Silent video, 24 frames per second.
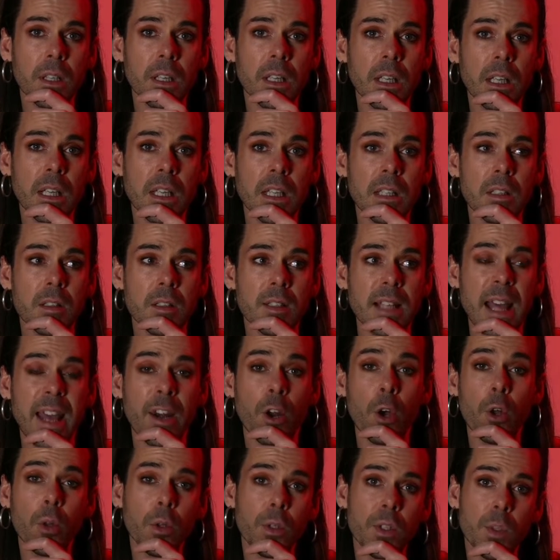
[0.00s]
is at
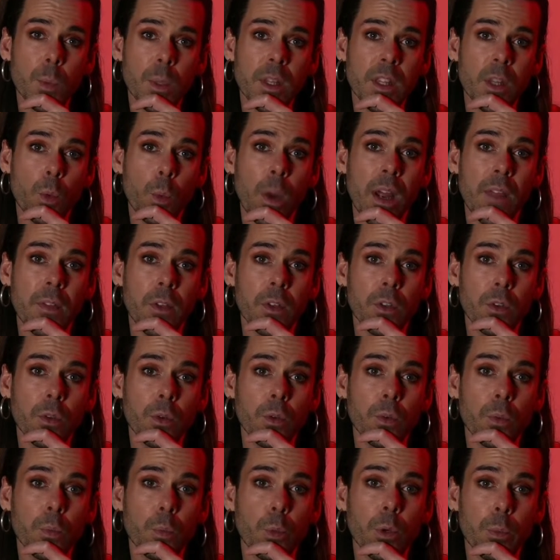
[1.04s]
odds with the way that
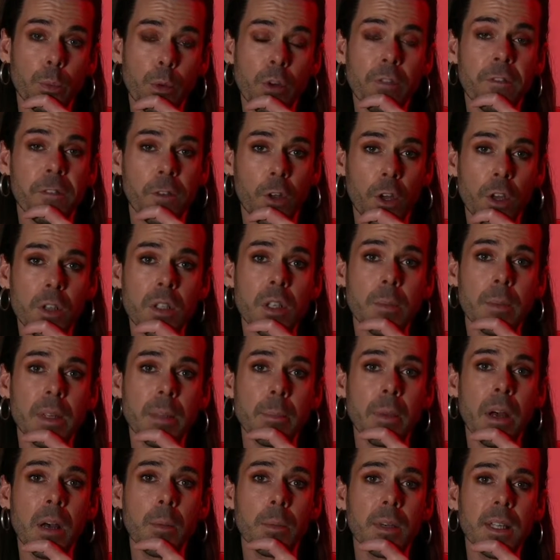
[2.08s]
you would prefer to be
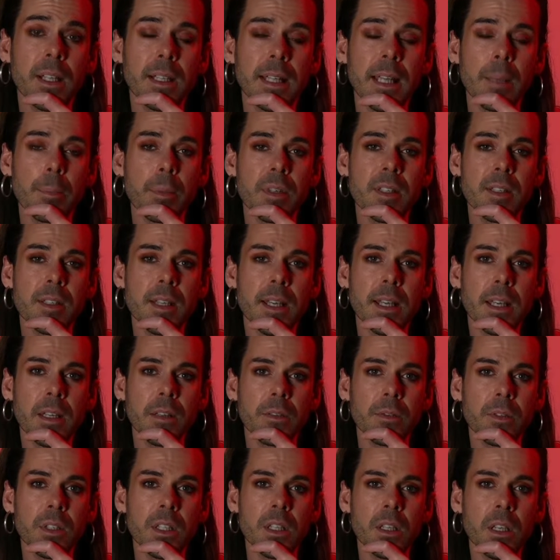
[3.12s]
publicly
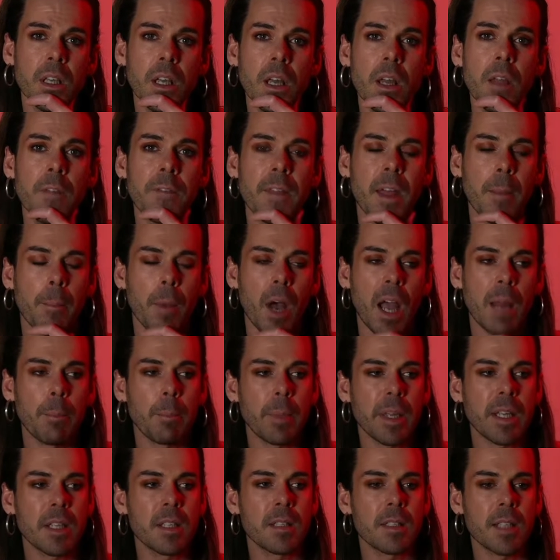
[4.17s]
perceived. There might
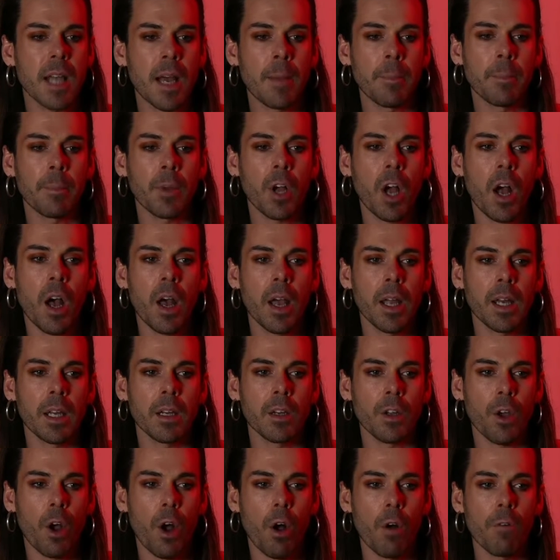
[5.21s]
be some kind
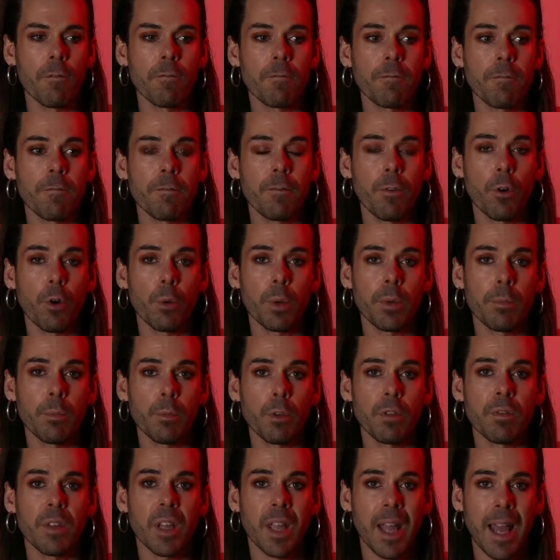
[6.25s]
of
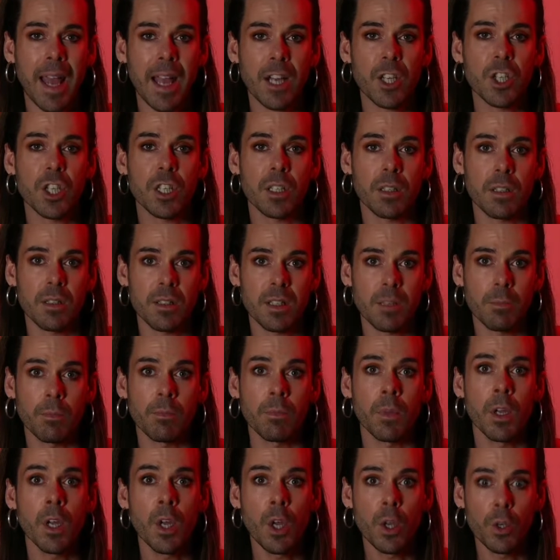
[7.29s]
forward-moving action, some
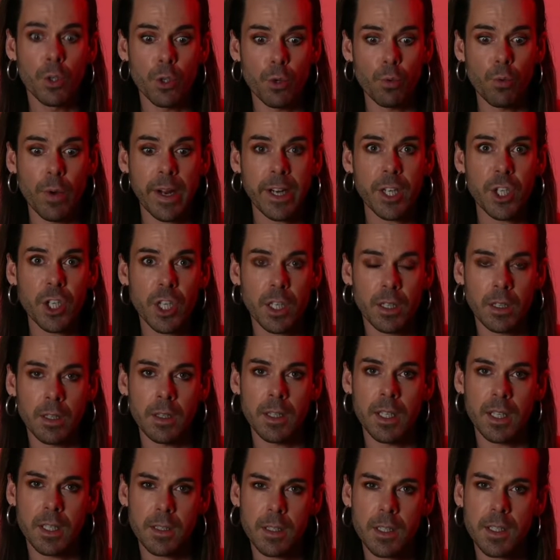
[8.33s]
direction
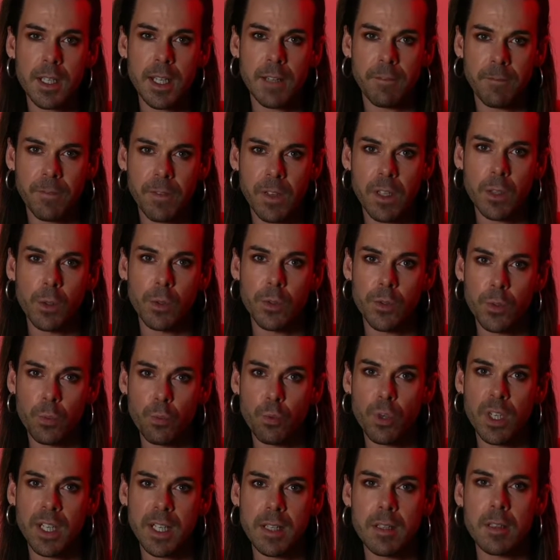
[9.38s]
that feels
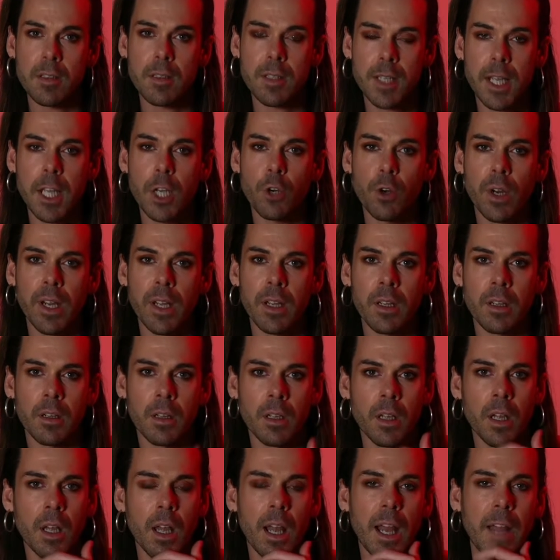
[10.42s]
really searing
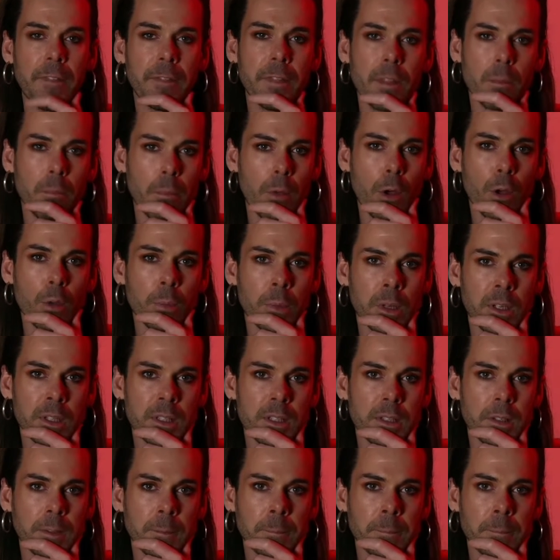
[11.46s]
at the moment.